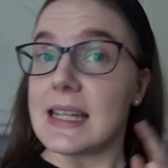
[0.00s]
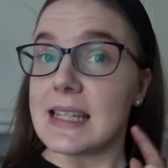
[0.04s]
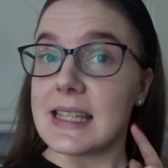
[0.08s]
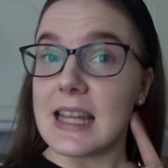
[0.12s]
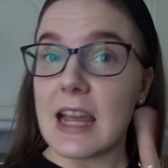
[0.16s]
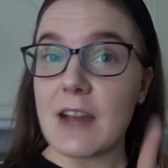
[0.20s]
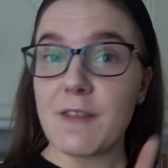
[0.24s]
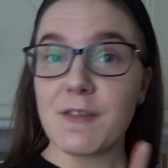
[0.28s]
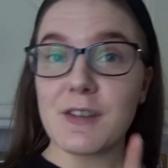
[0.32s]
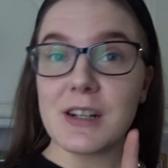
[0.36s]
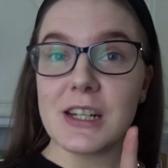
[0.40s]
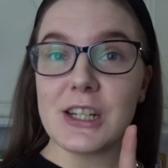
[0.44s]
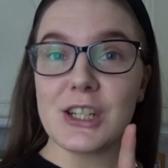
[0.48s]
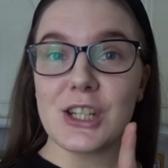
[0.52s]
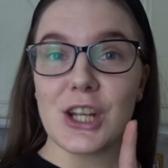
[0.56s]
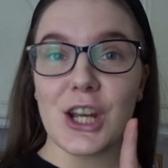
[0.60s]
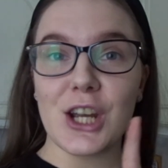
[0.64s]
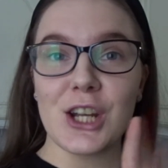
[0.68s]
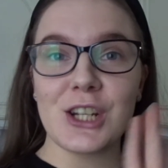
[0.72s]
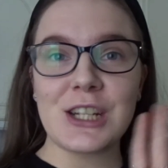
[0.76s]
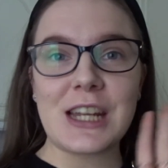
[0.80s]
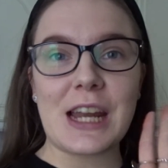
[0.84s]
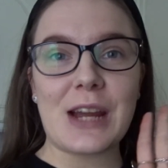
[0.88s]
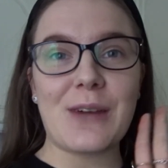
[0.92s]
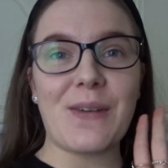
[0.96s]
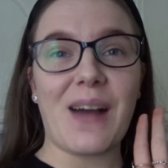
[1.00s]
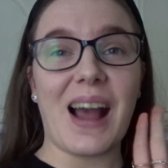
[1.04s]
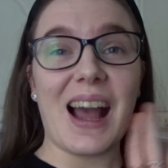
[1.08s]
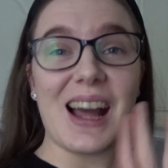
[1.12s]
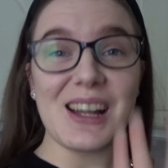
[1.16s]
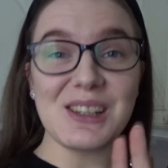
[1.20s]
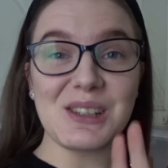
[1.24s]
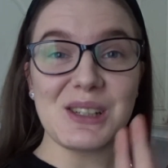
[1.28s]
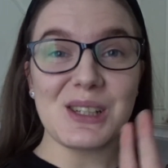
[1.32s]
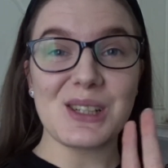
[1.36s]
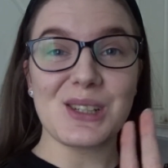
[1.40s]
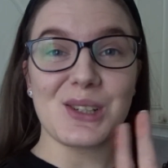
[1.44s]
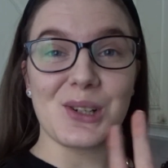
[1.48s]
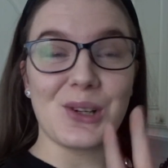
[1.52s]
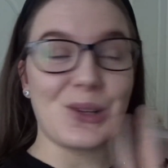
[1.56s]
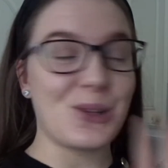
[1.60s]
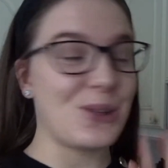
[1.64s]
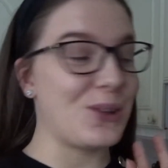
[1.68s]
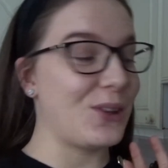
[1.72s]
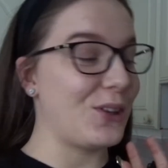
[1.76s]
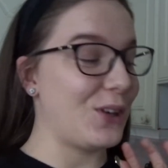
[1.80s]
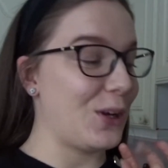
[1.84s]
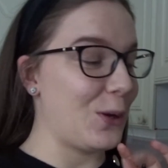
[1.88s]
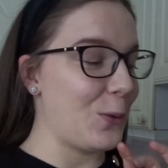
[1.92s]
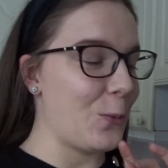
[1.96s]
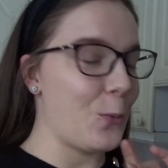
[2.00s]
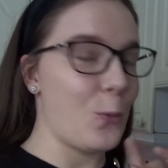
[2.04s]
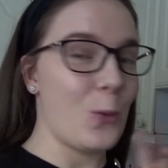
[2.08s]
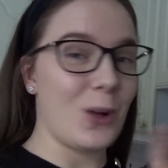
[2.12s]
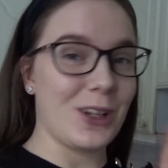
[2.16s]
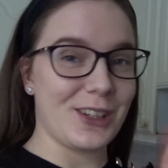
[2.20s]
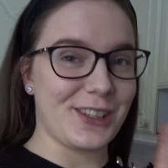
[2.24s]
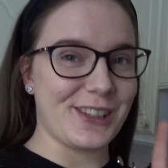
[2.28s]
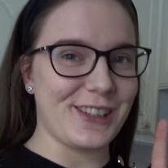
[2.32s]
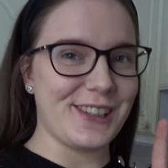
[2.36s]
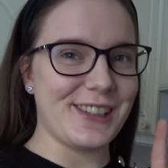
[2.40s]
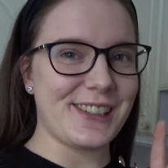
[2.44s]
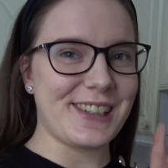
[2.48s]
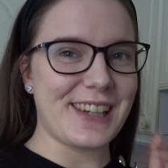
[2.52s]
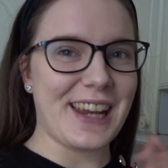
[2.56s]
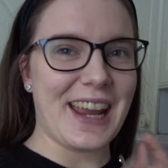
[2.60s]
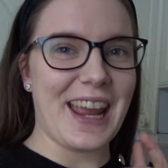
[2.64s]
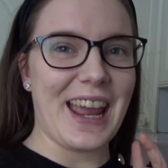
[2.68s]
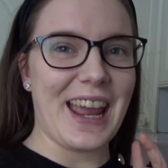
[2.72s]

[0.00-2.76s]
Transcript: Definitely turned out, as you saw, that it wasn't.